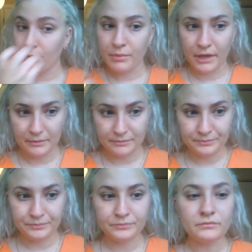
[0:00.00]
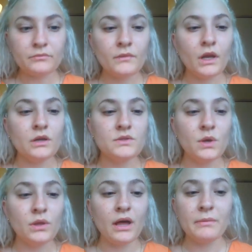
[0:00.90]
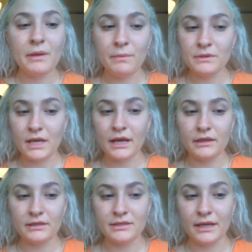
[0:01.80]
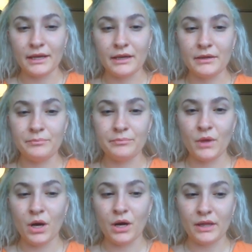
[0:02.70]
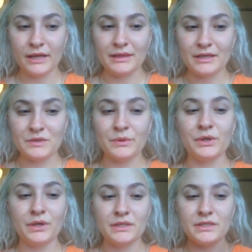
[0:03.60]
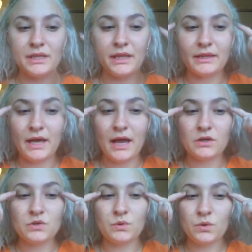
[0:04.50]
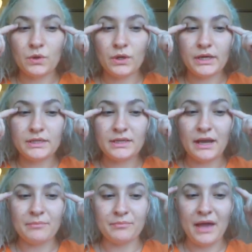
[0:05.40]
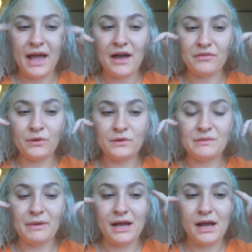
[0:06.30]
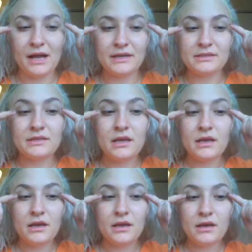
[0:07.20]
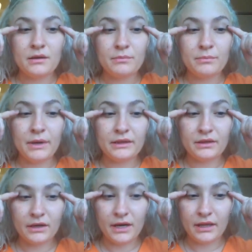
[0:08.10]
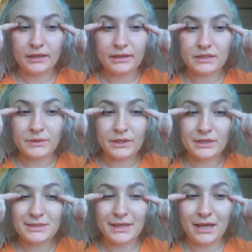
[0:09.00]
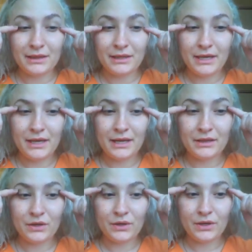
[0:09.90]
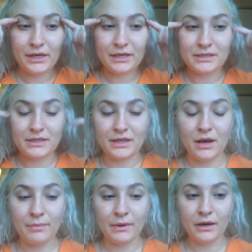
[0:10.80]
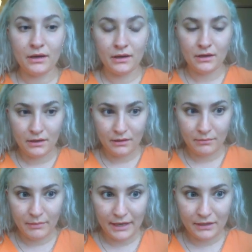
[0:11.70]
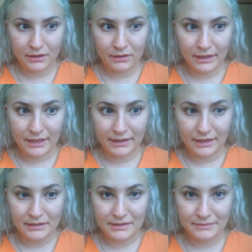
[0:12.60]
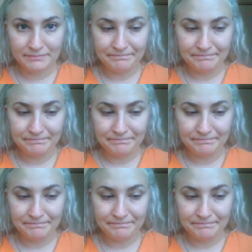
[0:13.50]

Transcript: But, so a lot of people's eyelids are like this, where you can see like the actual crease. I'm half closing my eyes, but they're kind of like this, where you can see that lid and the crease and the upper. Mine are like this.